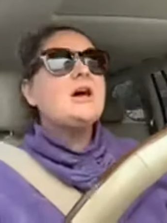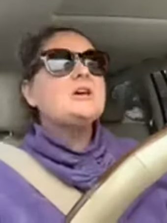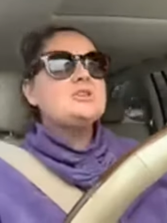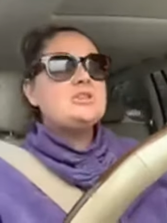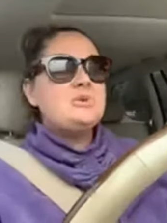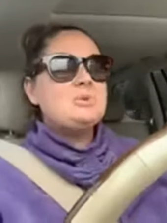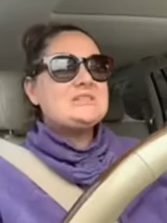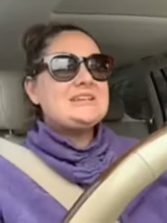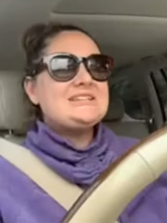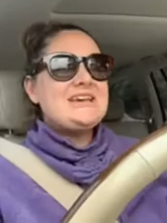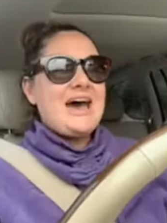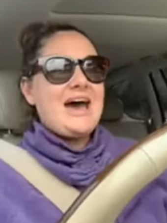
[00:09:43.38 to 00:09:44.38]
she was
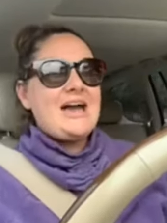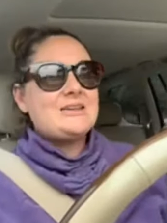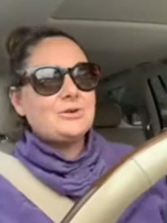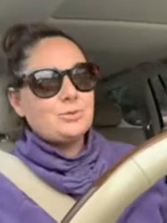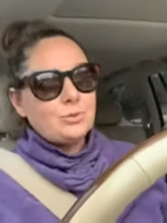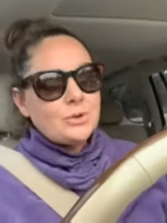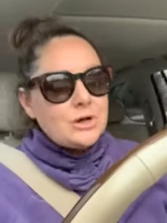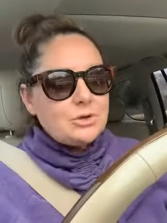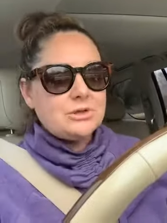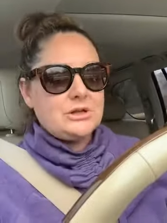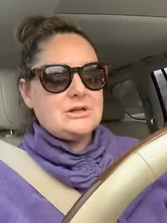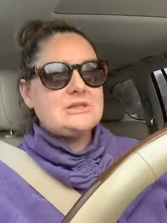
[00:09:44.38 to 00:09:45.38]
attacked
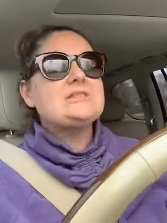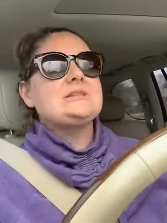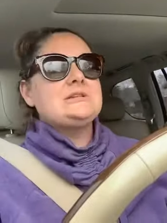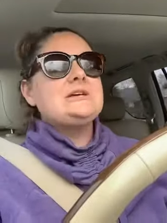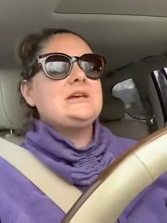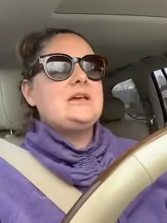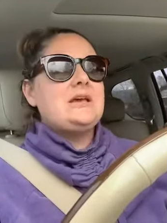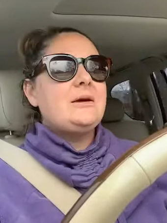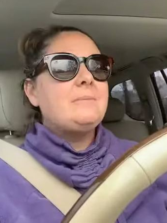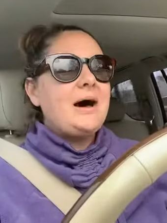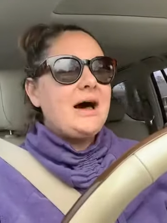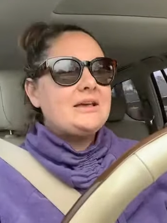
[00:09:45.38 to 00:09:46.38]
ruthlessly
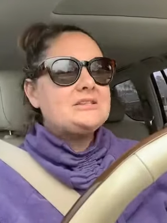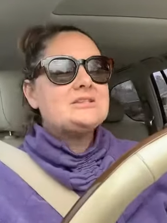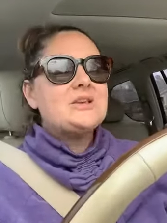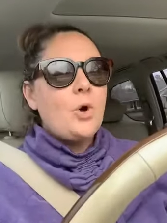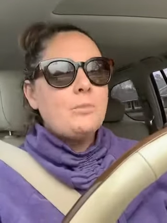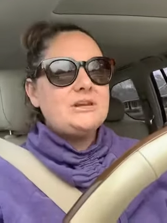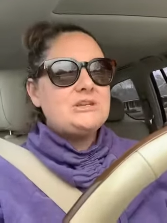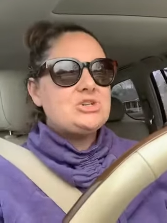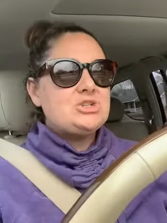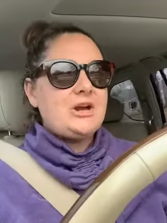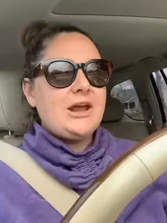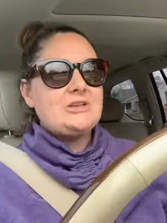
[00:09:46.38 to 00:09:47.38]
by so many
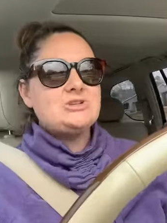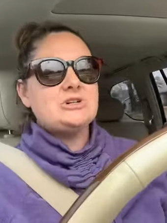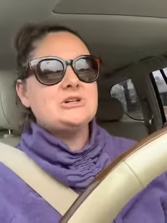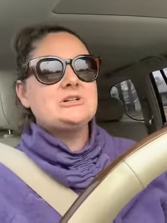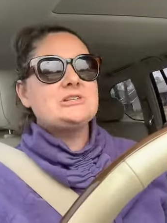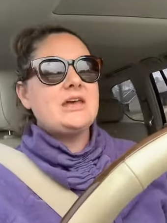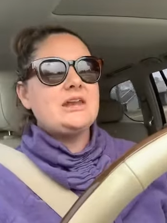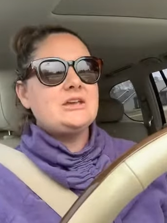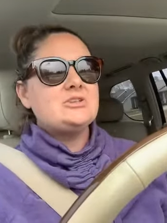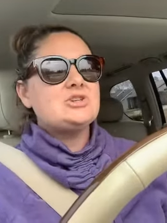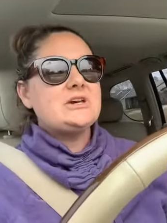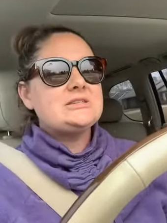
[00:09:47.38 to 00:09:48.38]
strangers. And
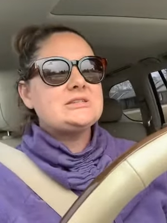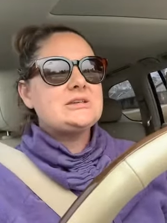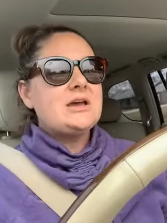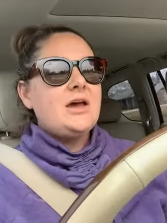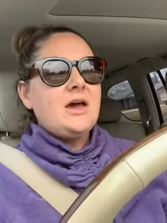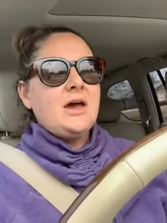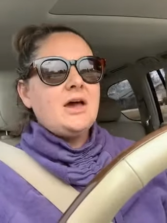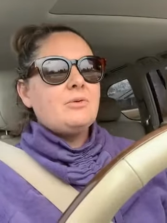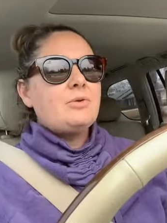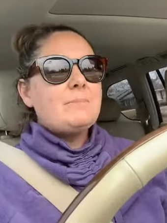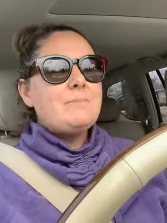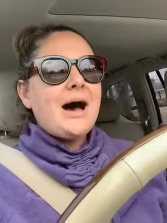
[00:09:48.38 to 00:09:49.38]
it just
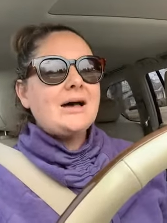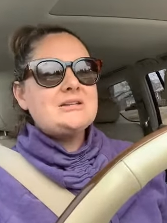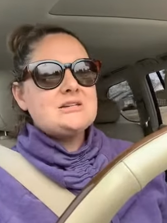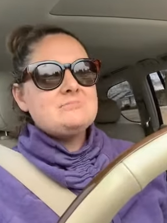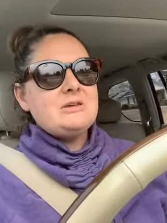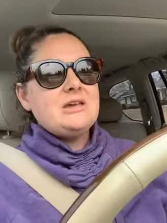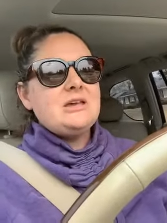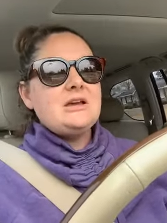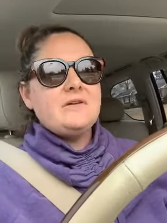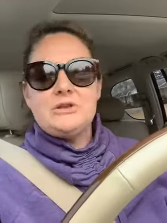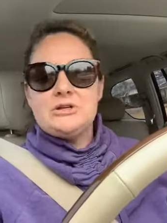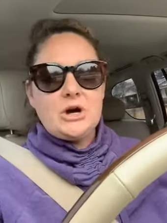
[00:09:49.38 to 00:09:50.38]
reminded me
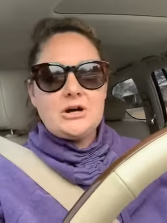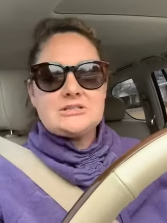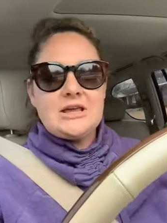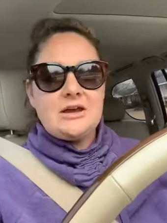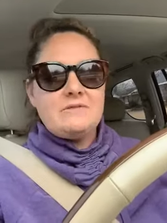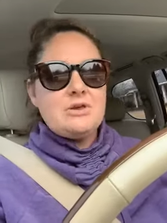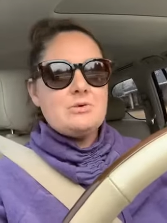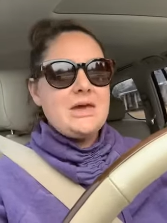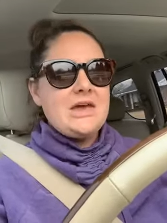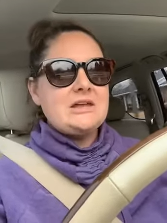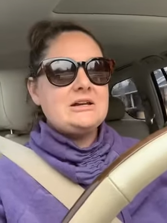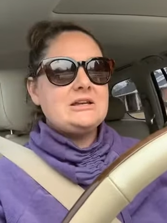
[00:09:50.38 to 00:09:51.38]
of the dark side of
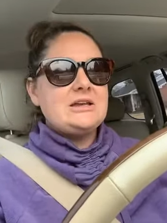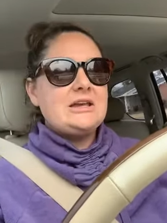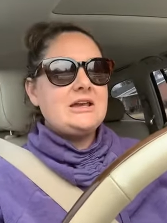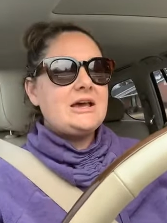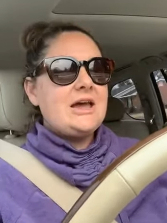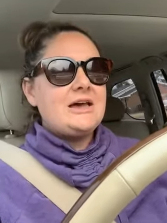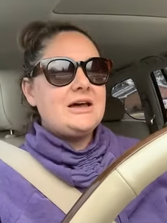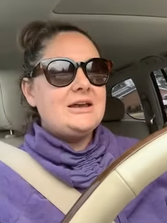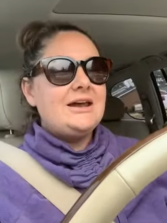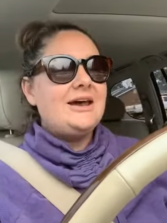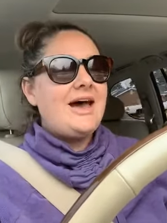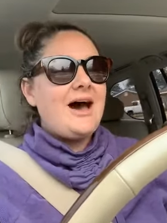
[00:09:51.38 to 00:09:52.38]
humanity and
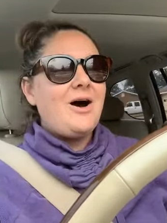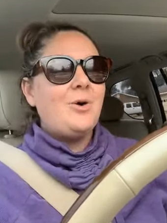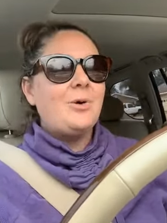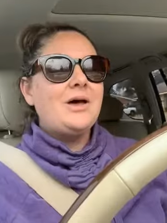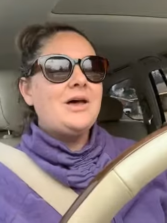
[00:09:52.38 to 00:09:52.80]
how